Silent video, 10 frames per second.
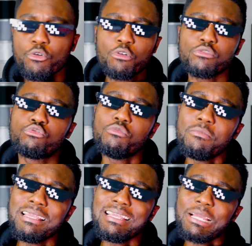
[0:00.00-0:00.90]
Cause to
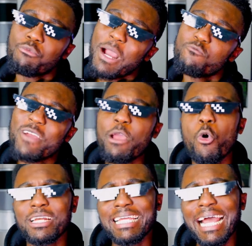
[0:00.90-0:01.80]
me, one way
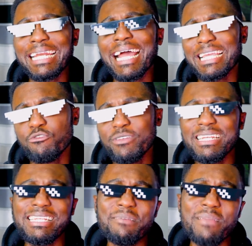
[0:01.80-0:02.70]
or the other, it
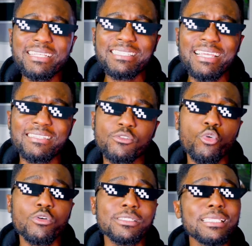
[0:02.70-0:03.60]
really they make sense.
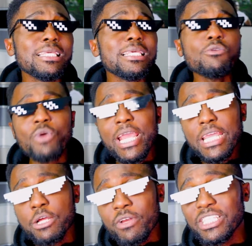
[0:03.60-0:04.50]
Cause anyway,
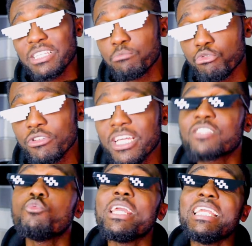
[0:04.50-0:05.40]
it creates in
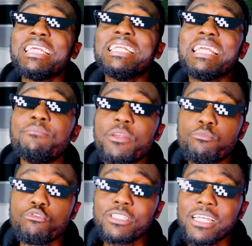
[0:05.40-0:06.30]
project, we name the
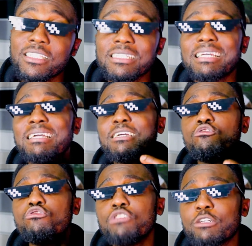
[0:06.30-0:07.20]
project
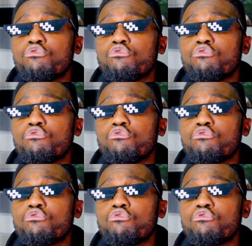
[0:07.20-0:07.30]
the